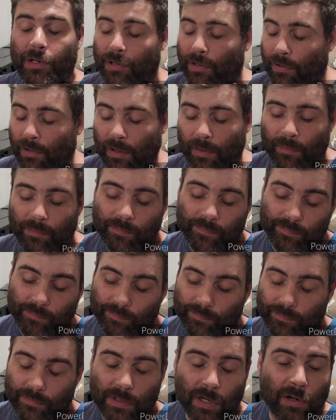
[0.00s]

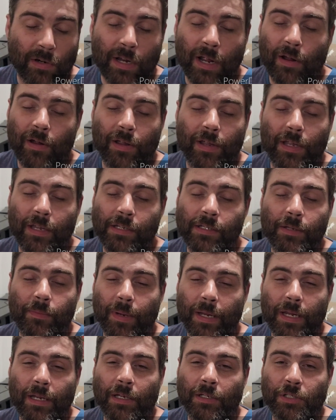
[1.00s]
turned out into
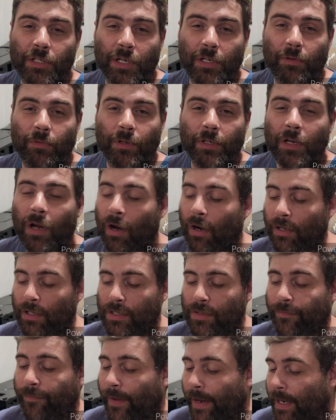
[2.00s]
being a genuine,
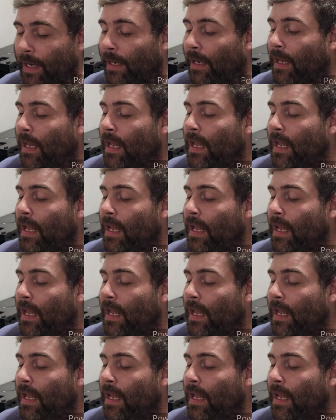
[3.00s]
honest fan.